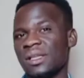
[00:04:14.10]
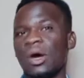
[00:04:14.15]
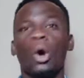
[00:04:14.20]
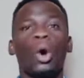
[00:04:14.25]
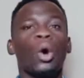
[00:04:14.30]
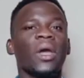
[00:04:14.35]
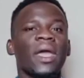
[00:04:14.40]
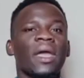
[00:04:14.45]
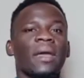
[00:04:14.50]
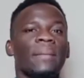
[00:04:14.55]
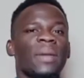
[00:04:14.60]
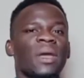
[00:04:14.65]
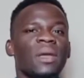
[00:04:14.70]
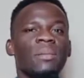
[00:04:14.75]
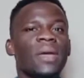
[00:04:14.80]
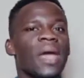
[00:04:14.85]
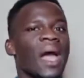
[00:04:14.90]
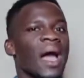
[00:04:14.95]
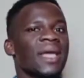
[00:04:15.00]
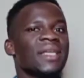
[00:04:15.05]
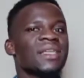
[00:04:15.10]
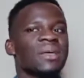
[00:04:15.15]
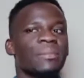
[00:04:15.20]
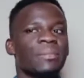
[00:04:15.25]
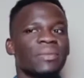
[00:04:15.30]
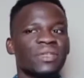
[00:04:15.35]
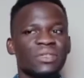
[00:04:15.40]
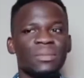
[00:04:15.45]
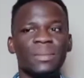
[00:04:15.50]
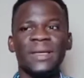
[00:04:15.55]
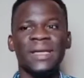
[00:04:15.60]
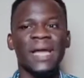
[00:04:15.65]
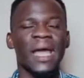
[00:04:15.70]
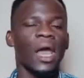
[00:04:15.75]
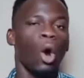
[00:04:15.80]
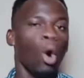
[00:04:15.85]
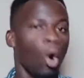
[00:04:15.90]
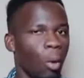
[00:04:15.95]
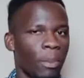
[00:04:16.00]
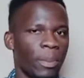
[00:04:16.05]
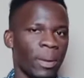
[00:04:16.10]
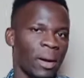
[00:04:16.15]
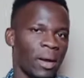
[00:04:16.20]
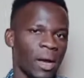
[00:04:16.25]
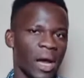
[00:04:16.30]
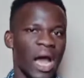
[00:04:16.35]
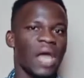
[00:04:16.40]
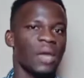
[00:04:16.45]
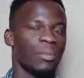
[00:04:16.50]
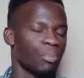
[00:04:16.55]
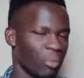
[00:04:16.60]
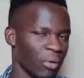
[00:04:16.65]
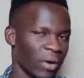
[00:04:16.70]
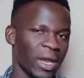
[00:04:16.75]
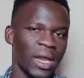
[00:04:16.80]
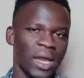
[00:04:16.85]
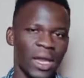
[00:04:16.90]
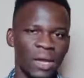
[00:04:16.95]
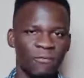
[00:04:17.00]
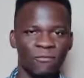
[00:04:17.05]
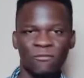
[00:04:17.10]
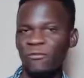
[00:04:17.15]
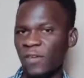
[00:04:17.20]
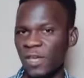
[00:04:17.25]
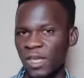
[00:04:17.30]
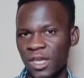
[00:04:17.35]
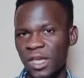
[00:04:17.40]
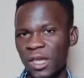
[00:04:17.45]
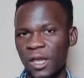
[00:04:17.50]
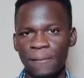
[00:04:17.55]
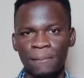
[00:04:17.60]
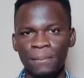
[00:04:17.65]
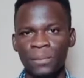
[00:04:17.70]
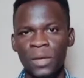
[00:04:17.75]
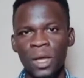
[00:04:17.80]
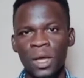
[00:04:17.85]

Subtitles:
Okay, maybe I am rich, but I hope, I pray in Fikir.